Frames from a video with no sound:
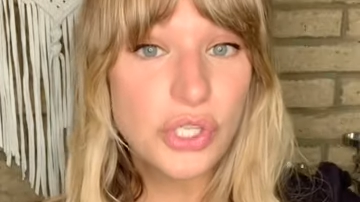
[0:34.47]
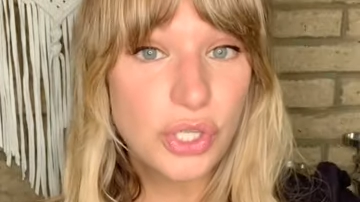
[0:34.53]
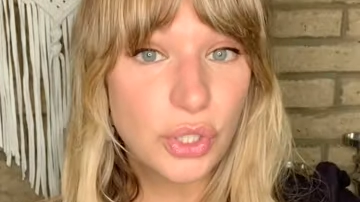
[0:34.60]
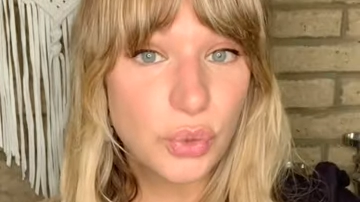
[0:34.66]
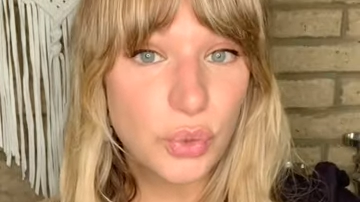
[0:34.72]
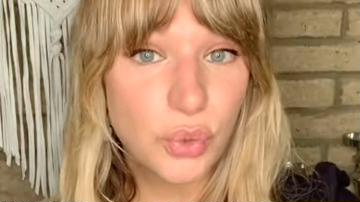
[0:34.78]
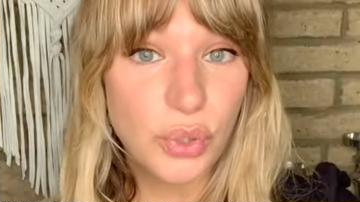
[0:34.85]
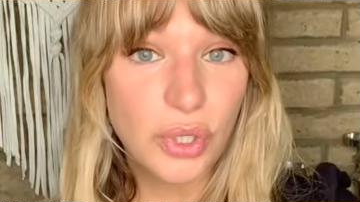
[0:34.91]

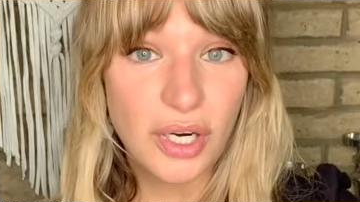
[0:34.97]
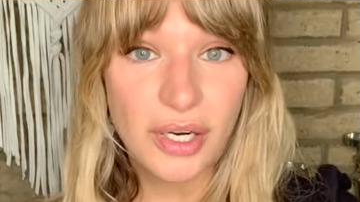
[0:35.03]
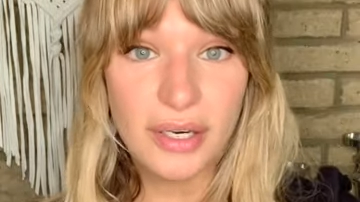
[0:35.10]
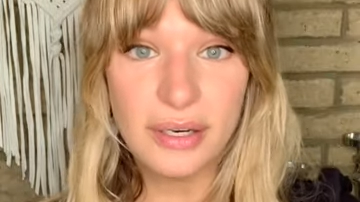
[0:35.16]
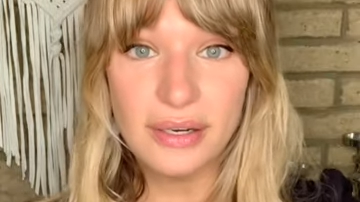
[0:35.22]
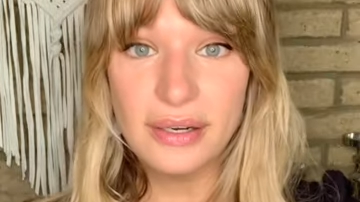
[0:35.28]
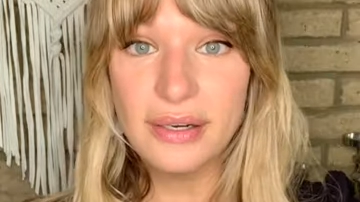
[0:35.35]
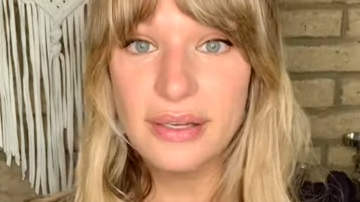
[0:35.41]

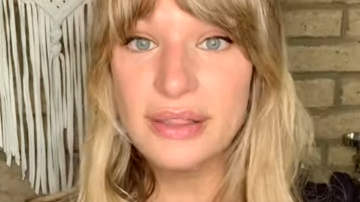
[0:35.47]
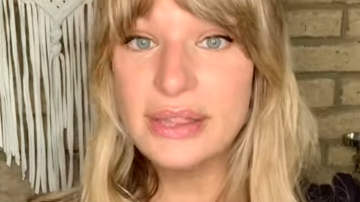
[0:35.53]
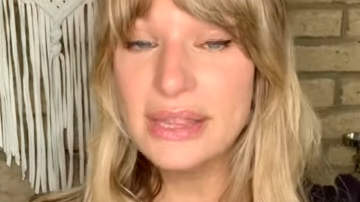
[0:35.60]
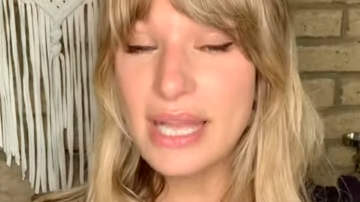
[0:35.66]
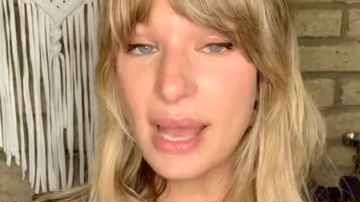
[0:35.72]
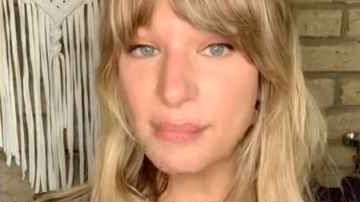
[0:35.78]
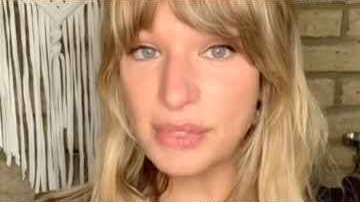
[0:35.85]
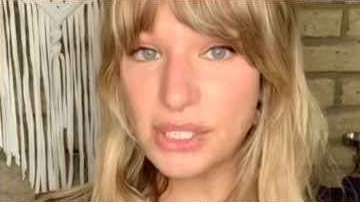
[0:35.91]
liqueur,
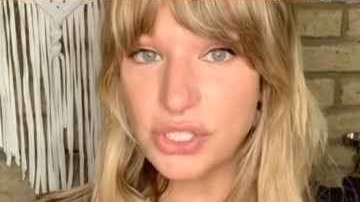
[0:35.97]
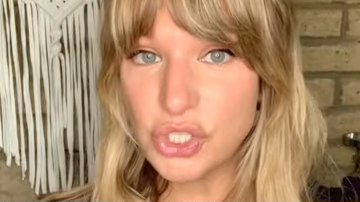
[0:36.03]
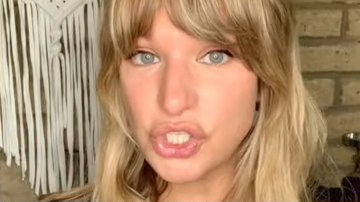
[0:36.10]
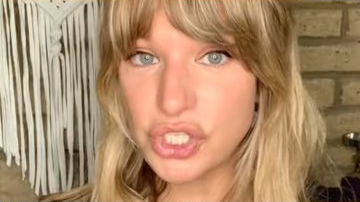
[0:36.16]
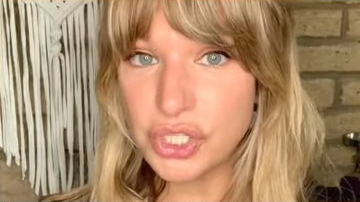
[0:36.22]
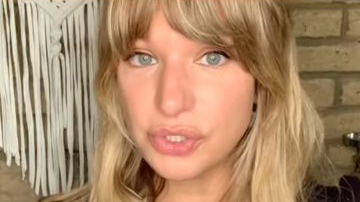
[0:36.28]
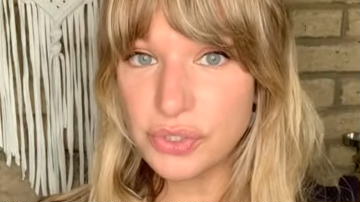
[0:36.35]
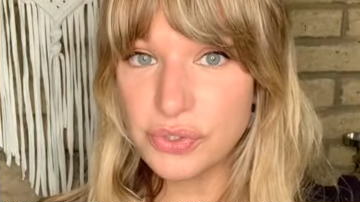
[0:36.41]
lemon
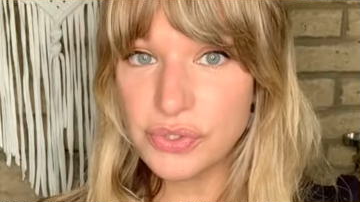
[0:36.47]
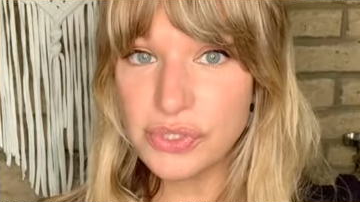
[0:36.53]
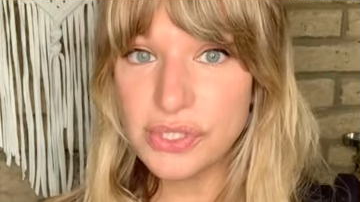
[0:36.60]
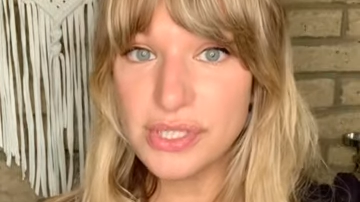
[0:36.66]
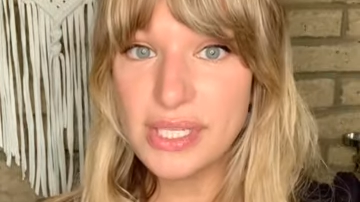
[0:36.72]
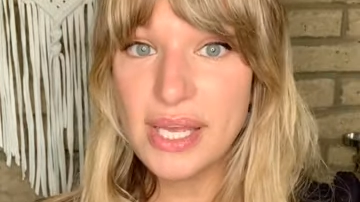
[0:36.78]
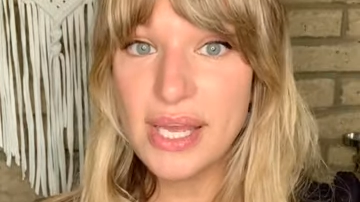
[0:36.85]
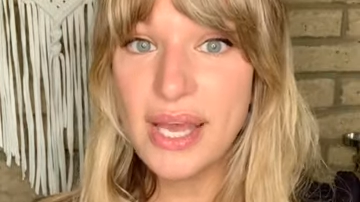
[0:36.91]

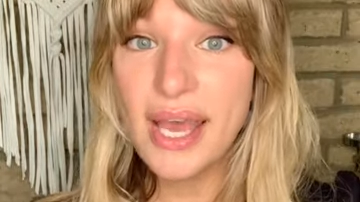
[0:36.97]
juice,